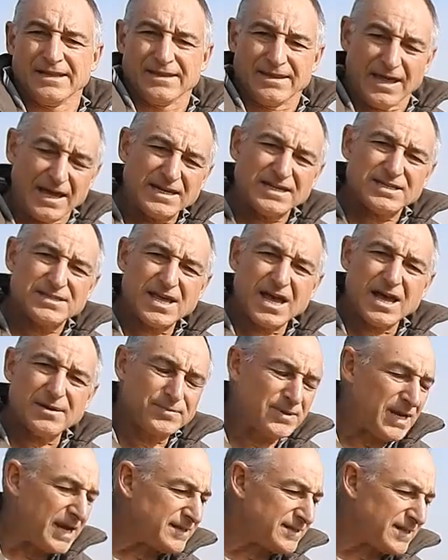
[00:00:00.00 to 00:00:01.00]
that is the
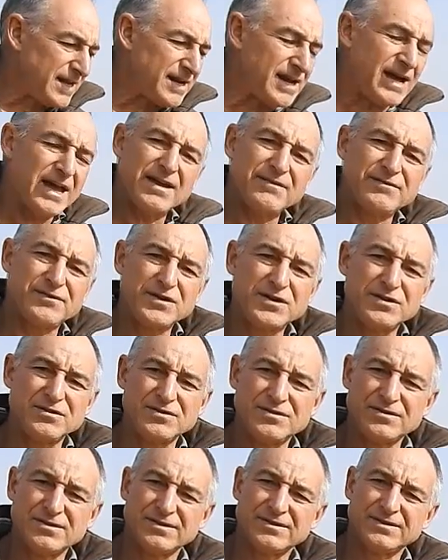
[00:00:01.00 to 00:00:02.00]
update that I have for
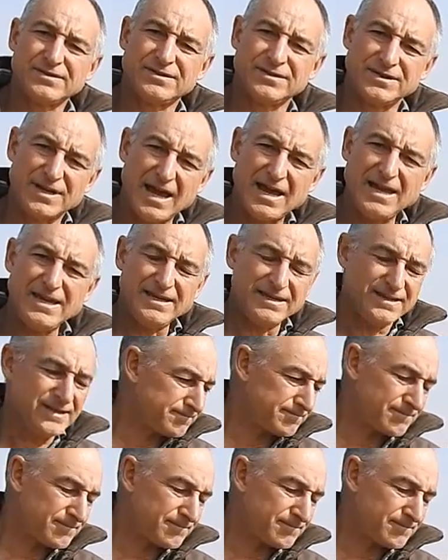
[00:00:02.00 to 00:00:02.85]
you today.